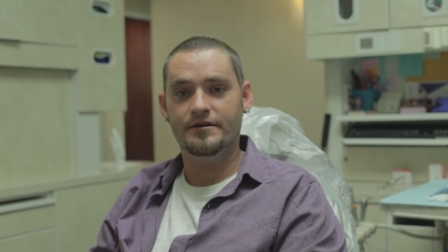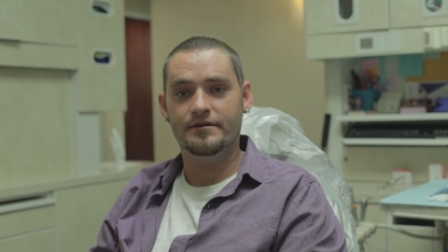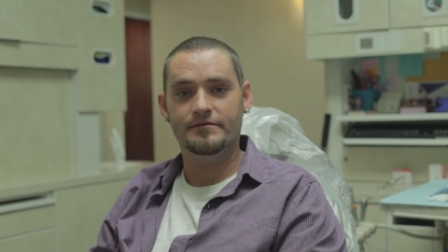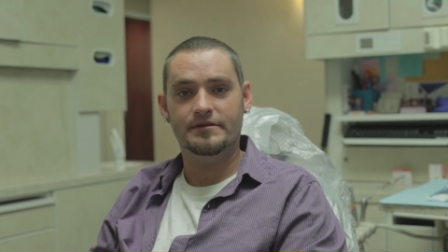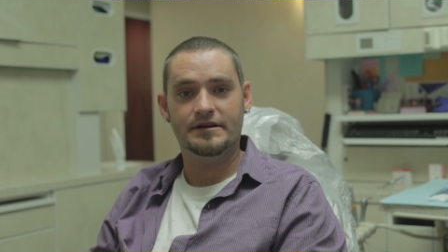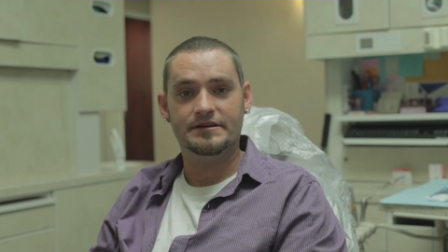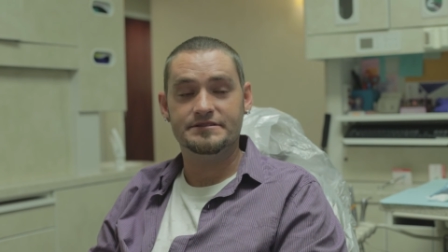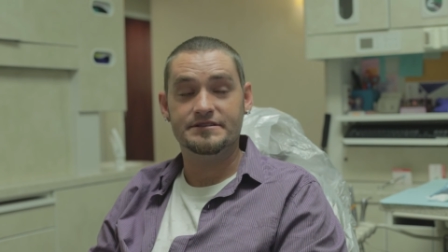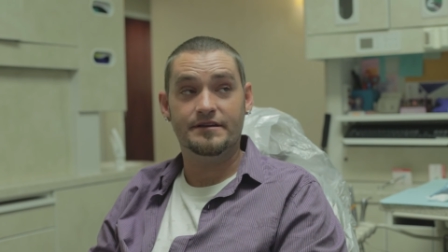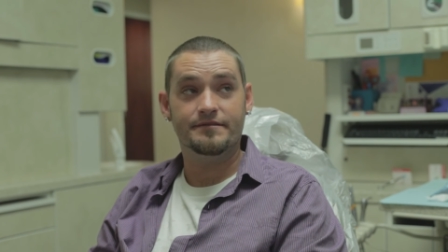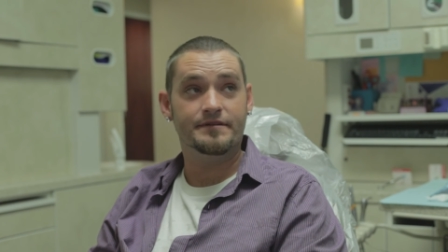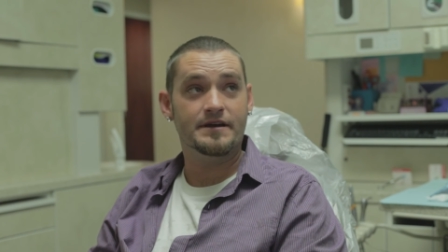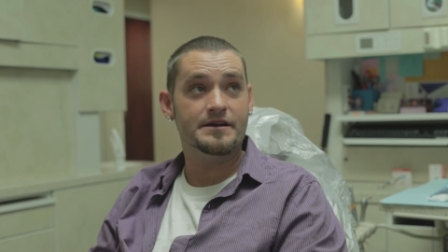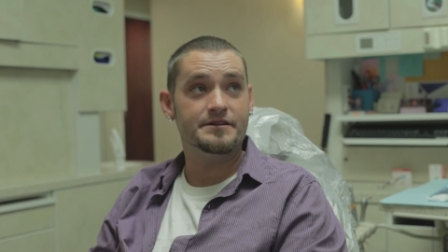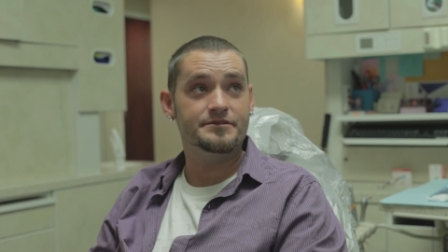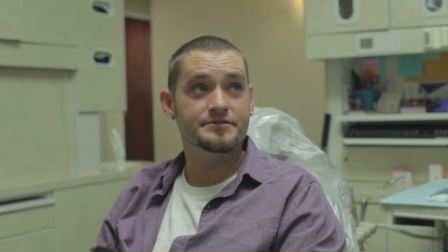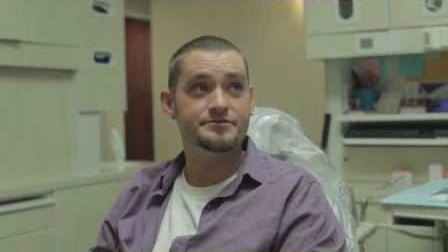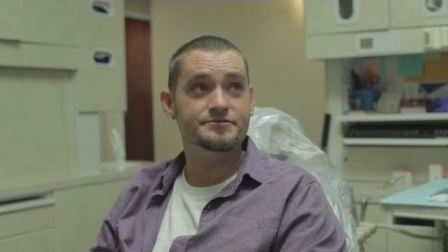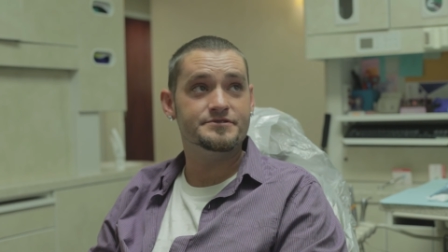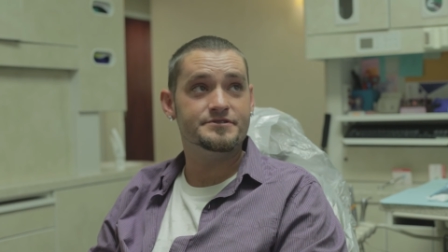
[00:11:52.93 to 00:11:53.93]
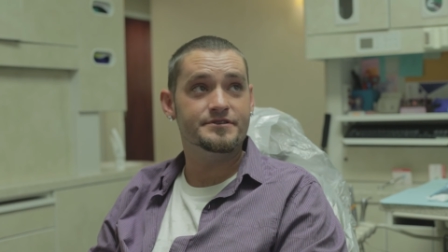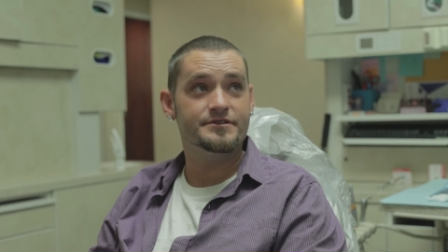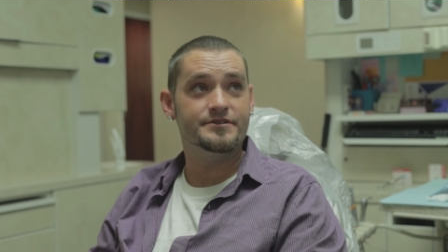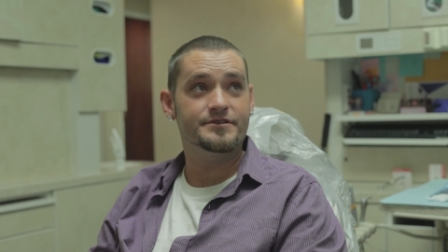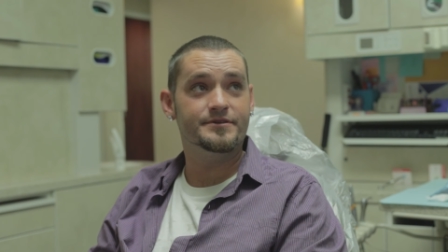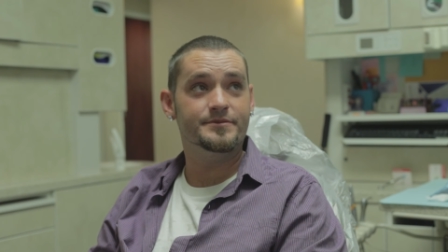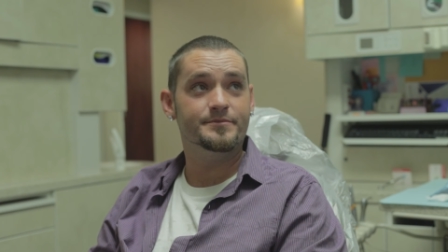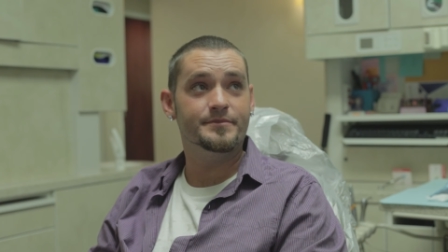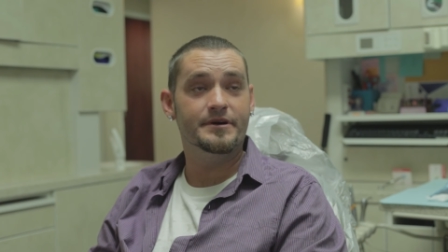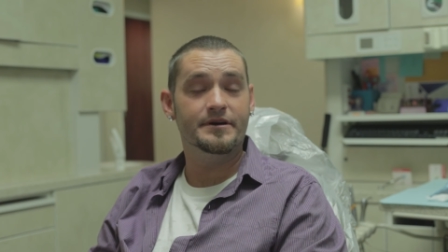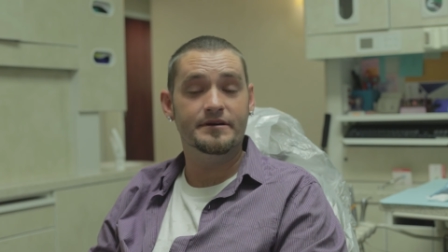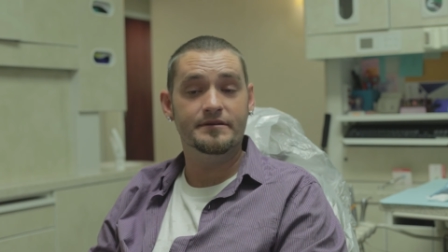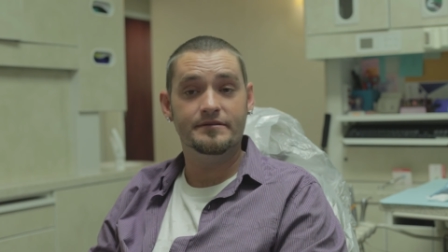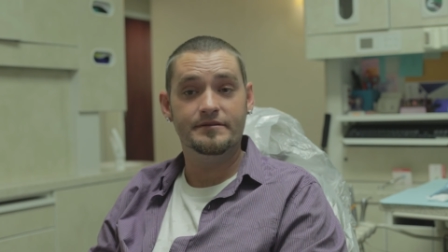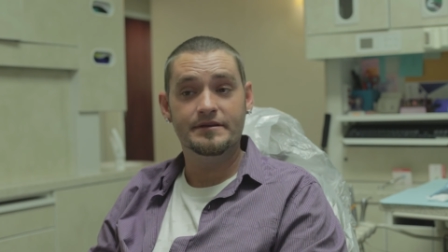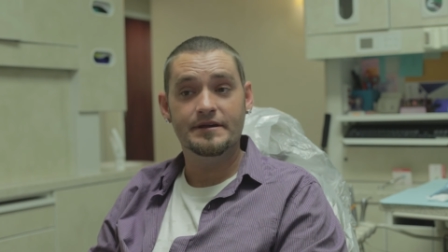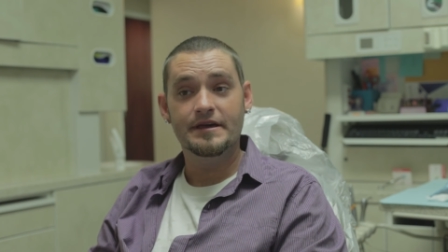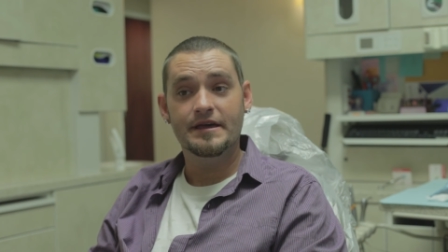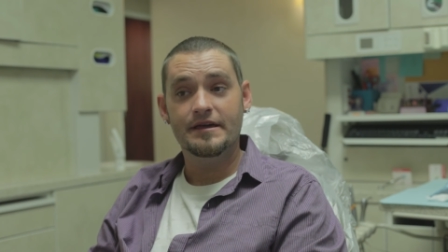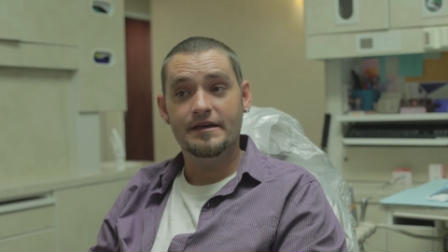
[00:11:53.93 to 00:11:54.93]
Like I said, I've gotten used to them.
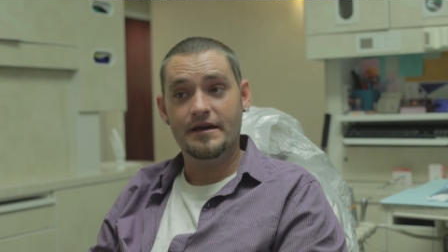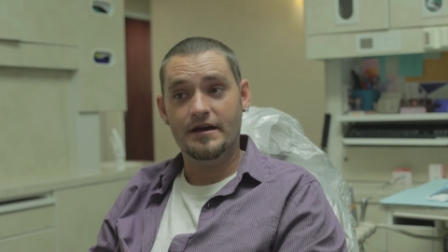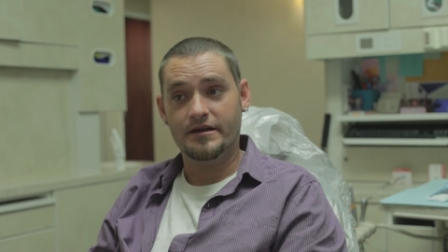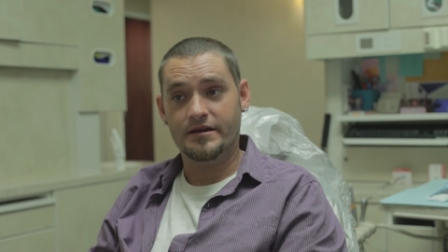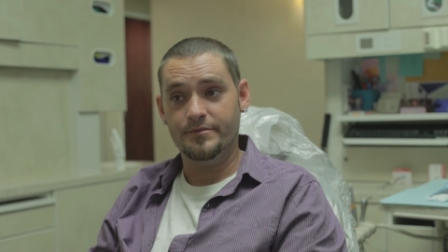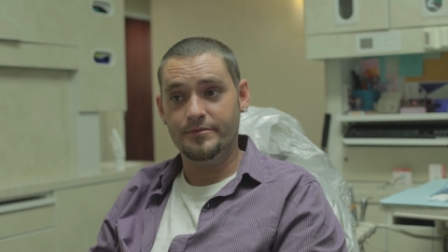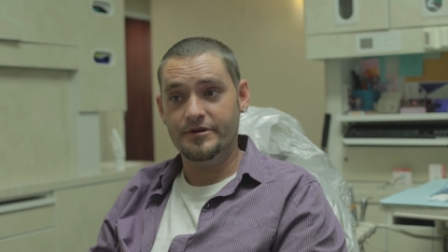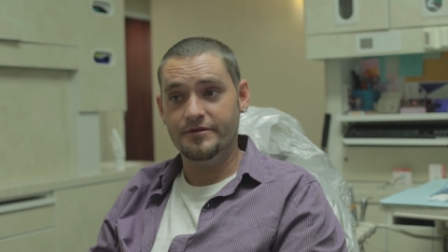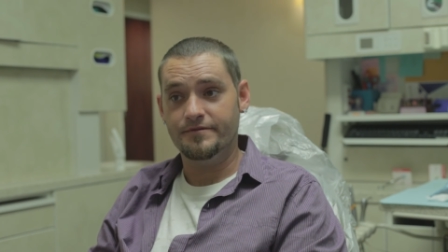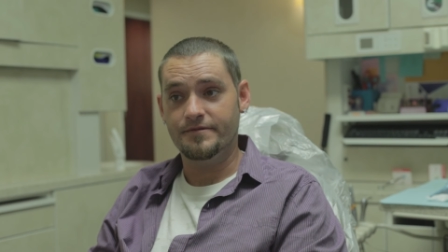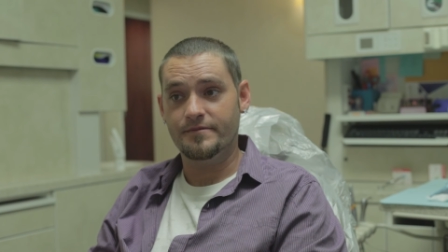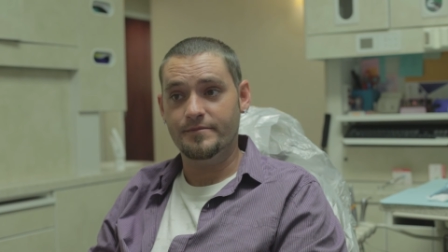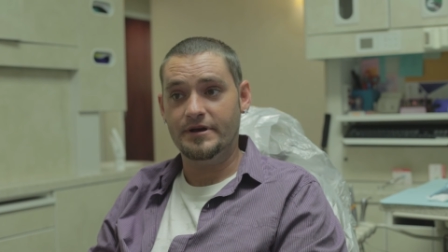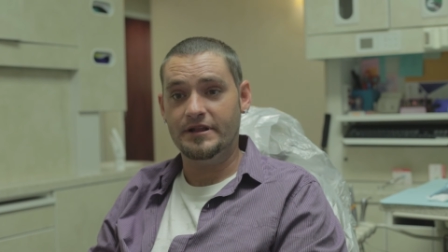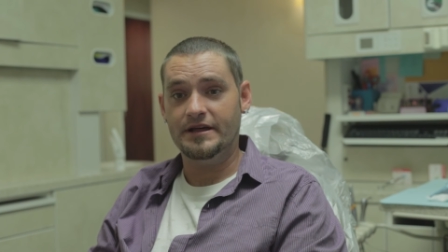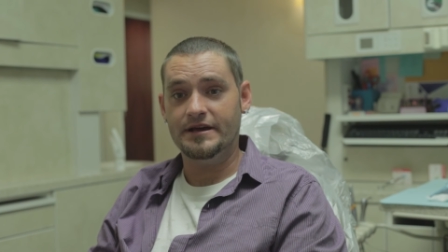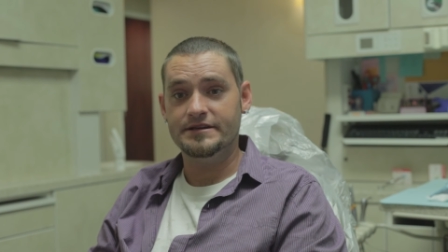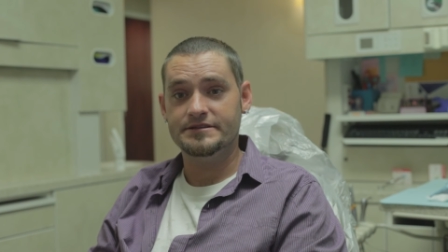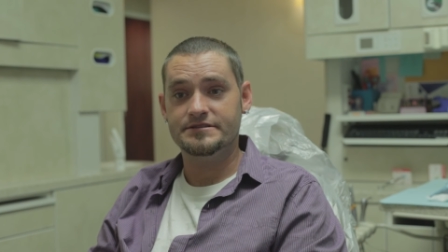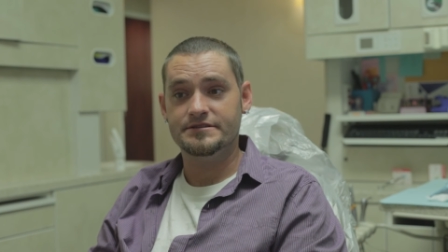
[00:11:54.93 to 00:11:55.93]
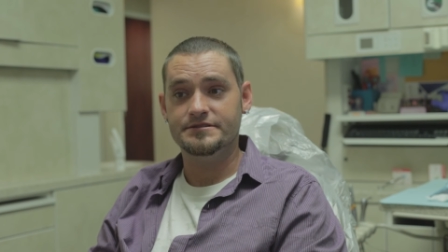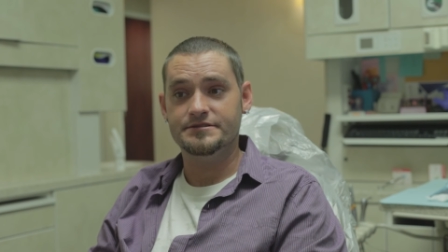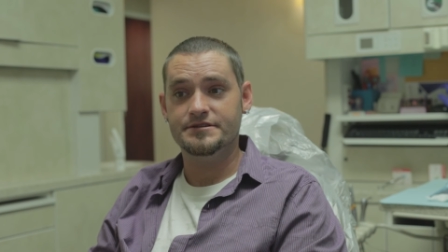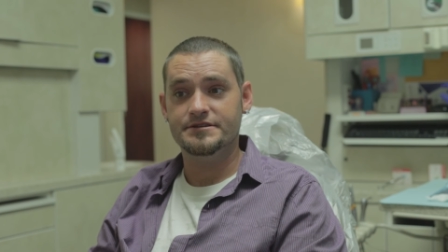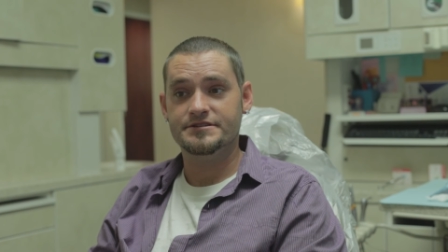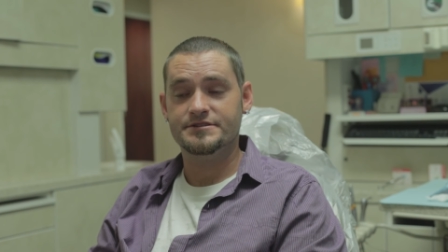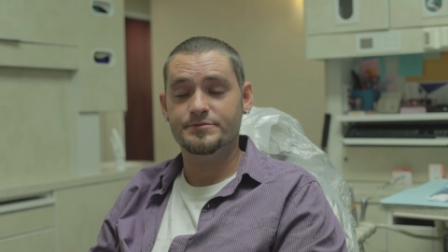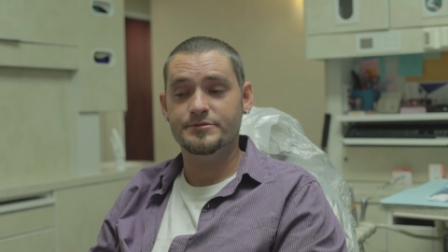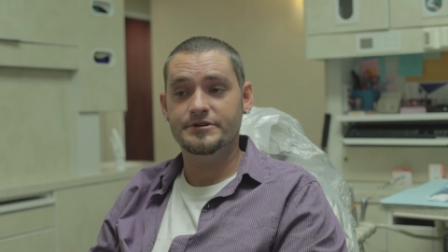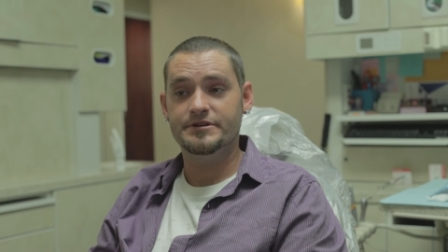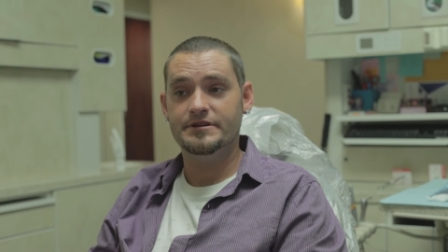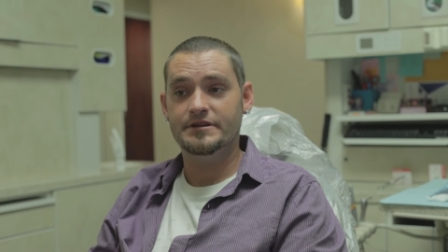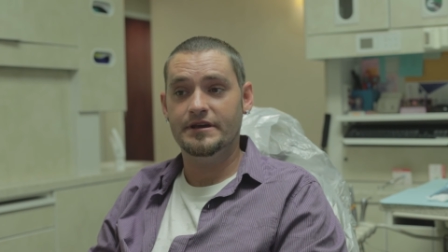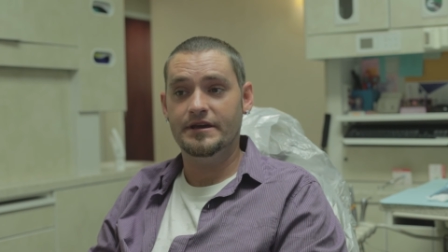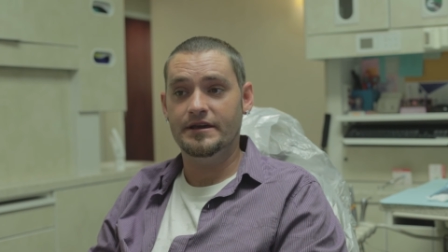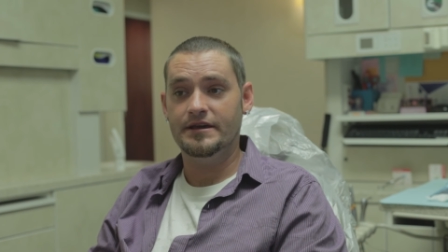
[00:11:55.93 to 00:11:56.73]
I come in for my last adjustment